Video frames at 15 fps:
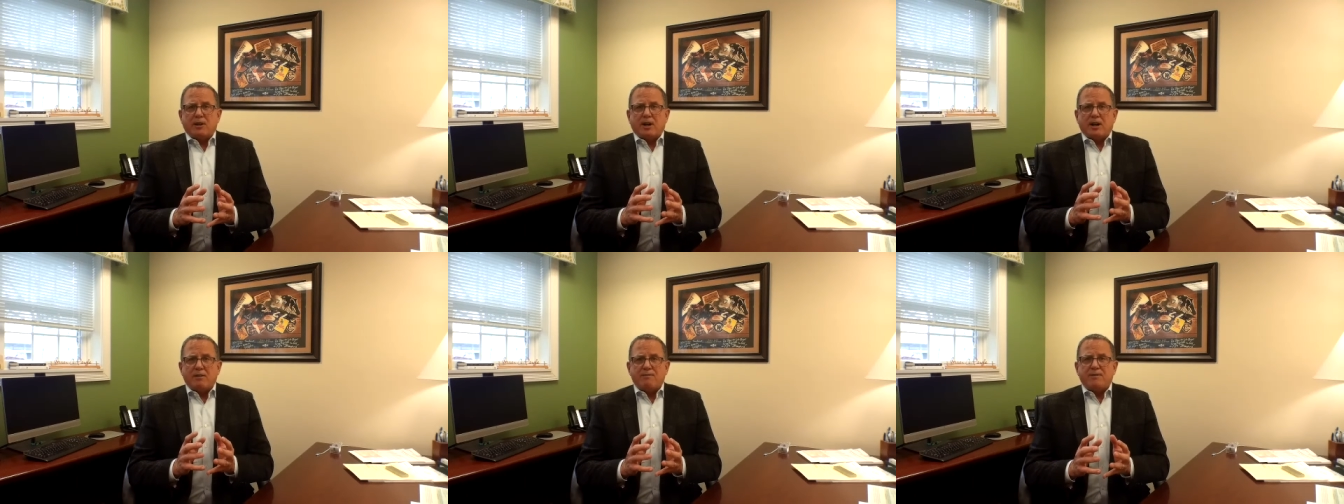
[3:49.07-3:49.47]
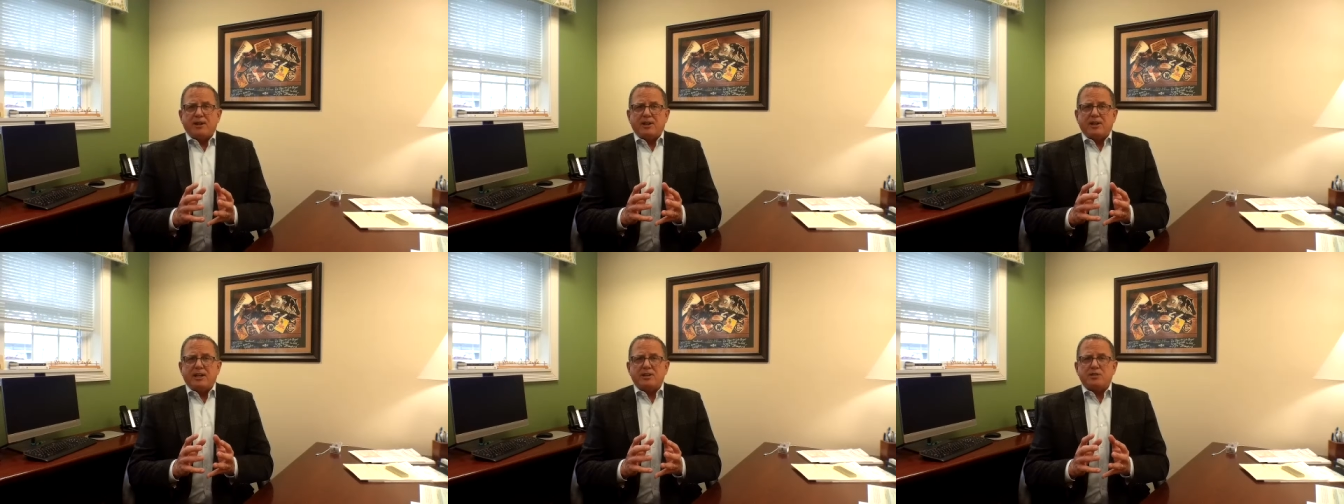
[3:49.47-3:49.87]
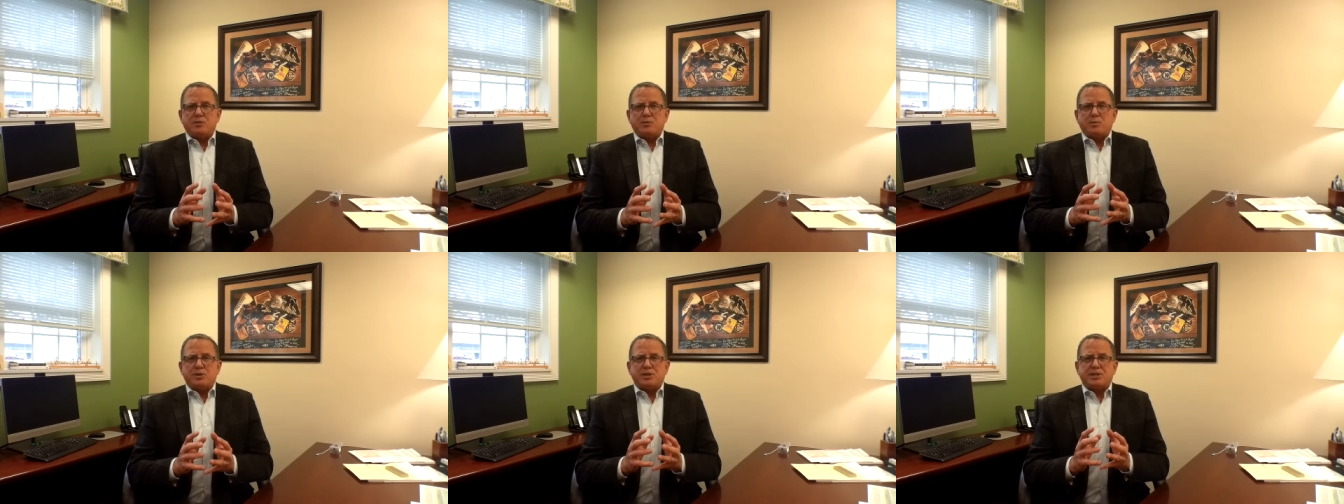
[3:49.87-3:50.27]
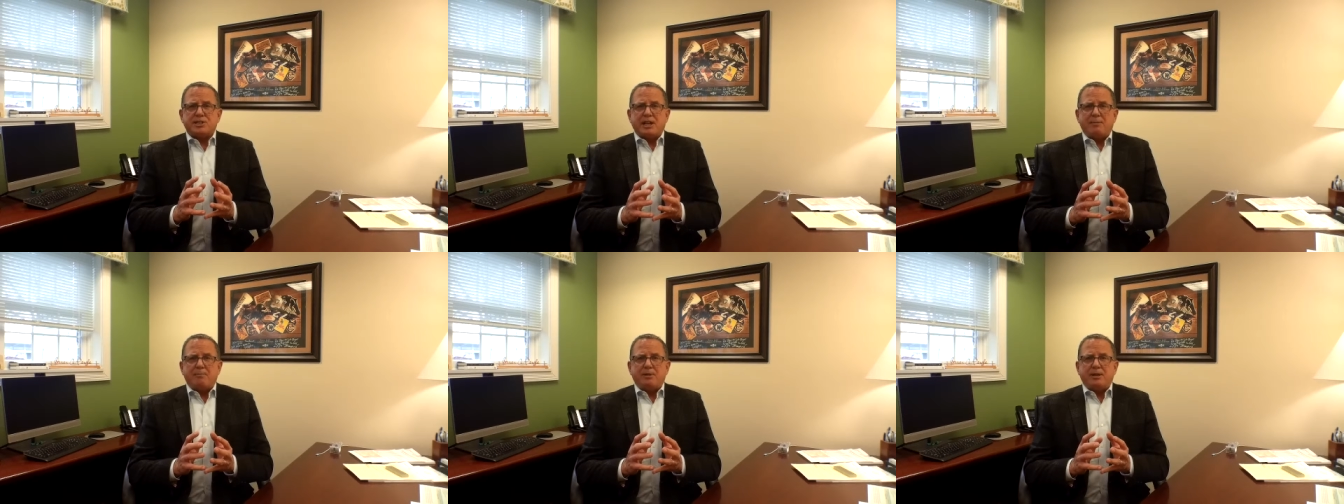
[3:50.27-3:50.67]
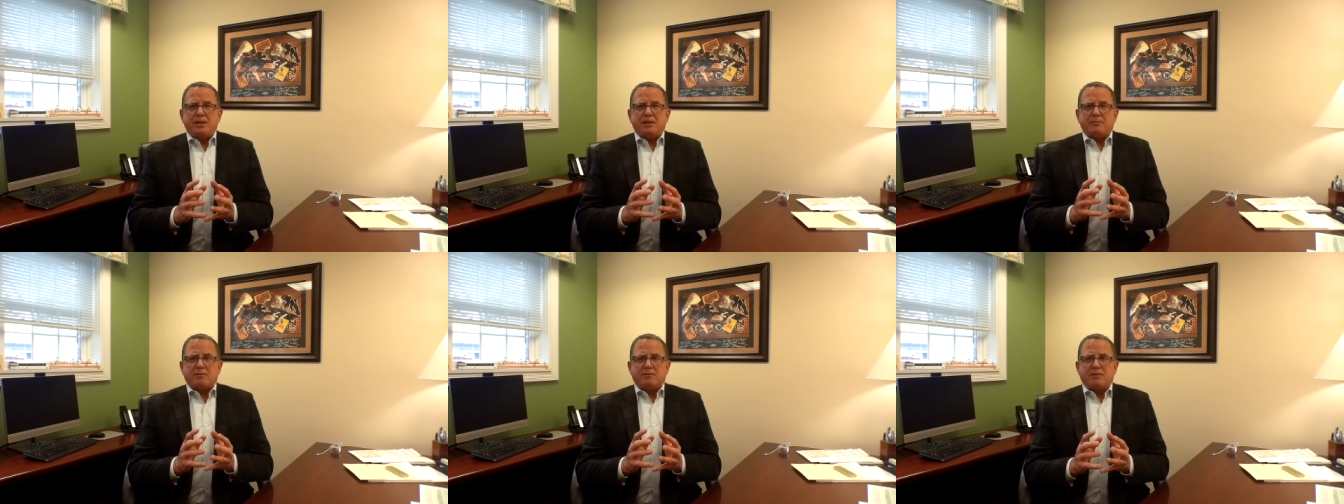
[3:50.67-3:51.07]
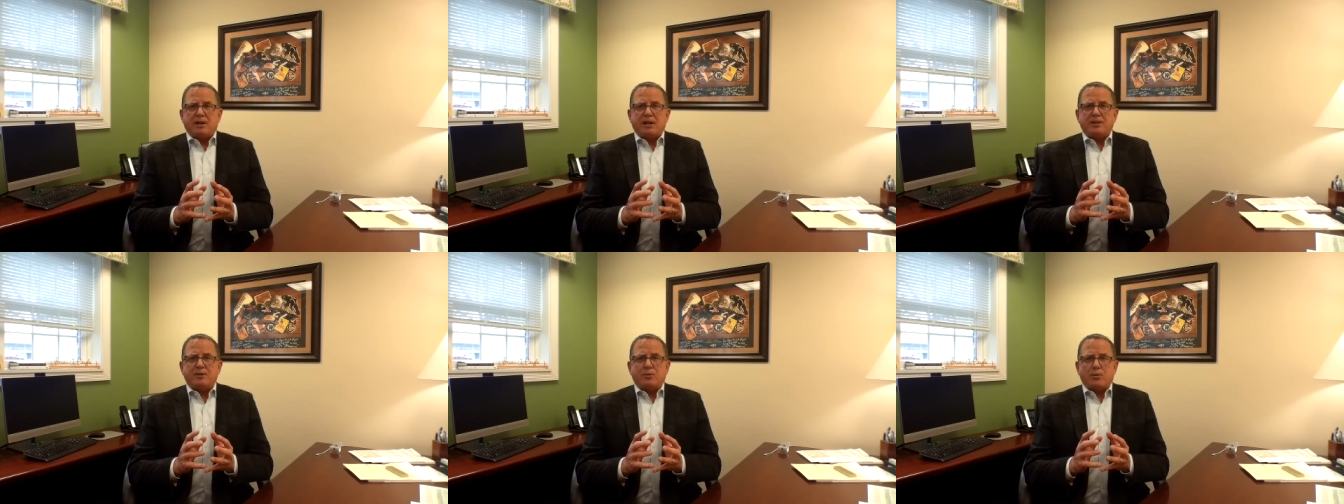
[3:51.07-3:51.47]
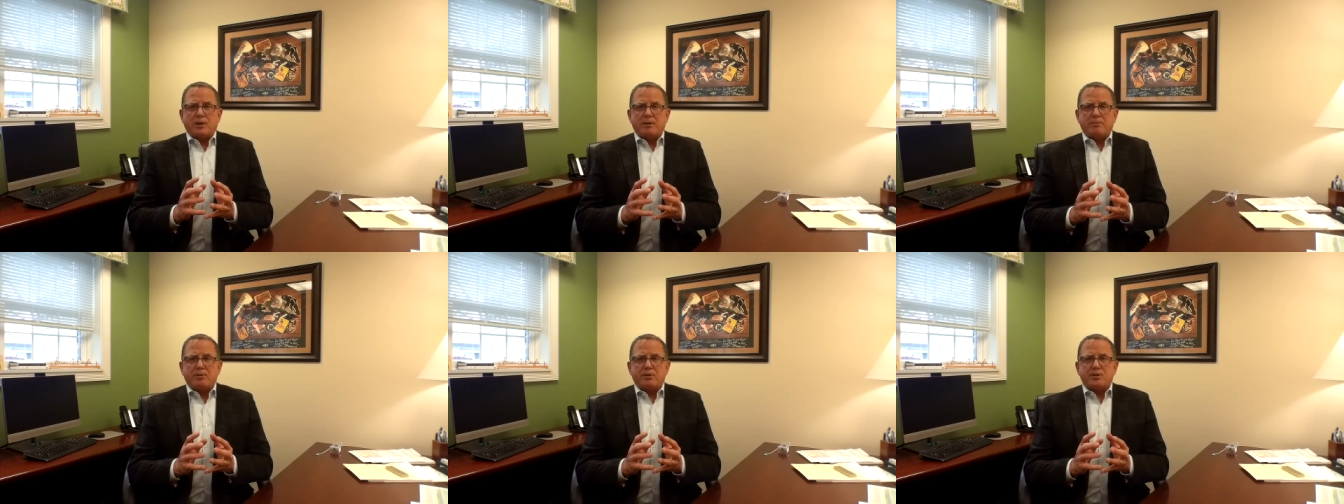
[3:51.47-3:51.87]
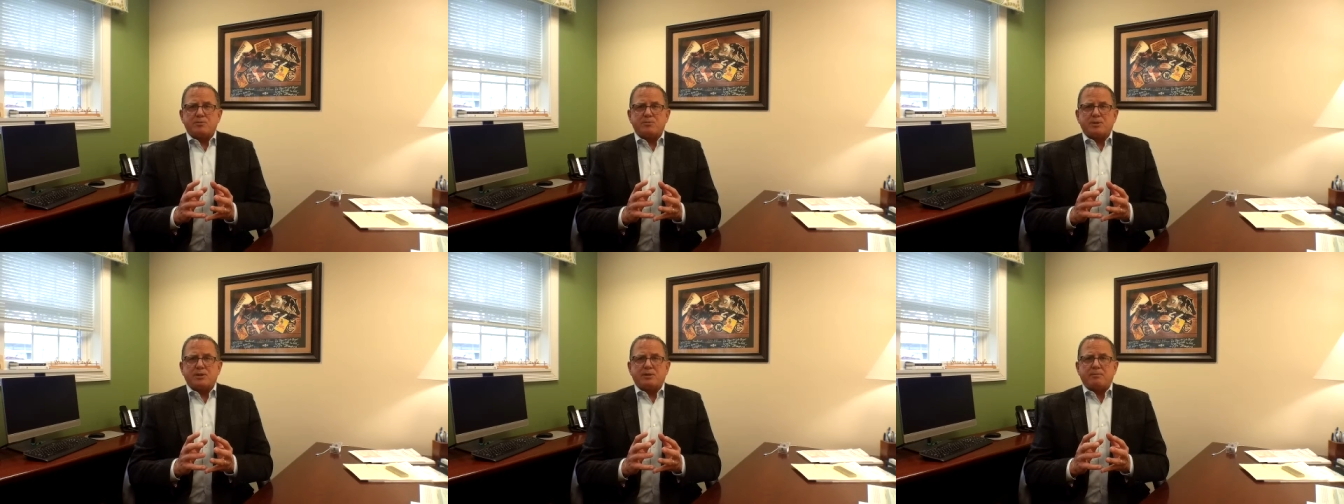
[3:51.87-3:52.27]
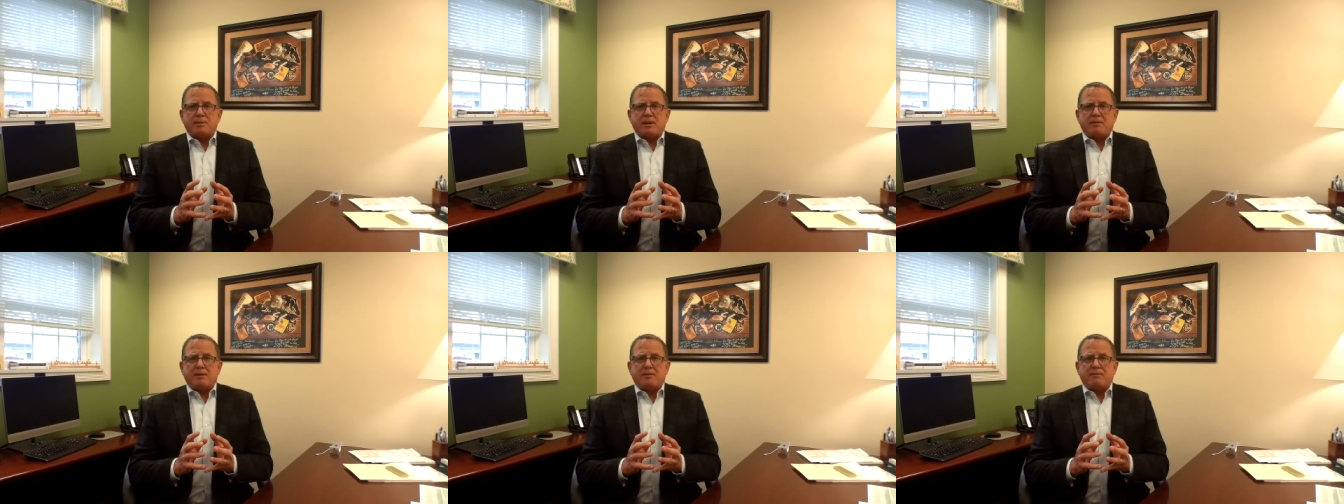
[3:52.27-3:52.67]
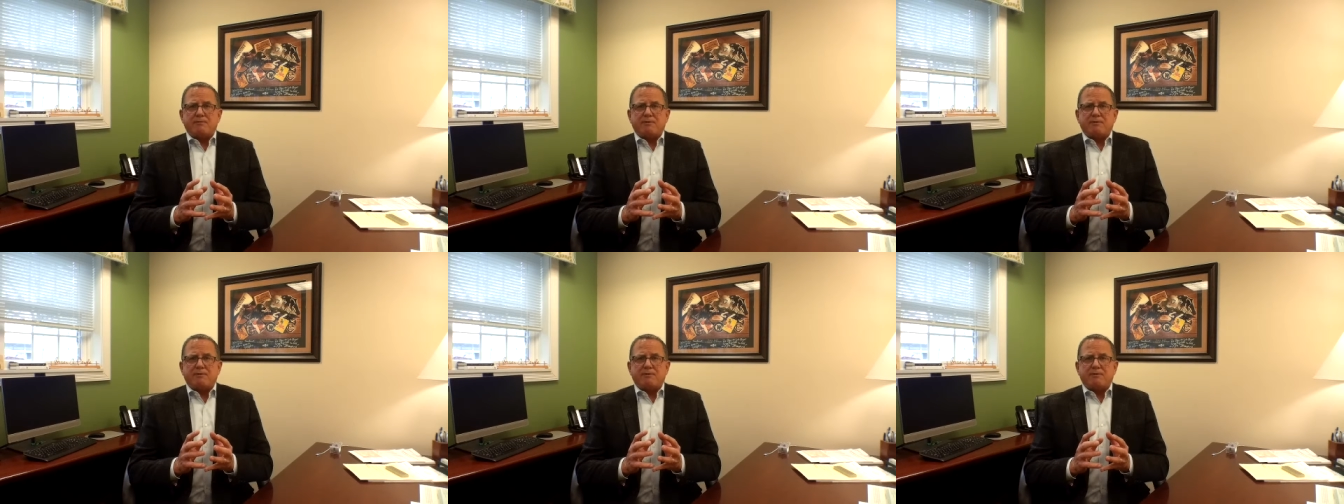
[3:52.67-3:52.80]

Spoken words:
Our foundation will step in and provide the reimbursement and the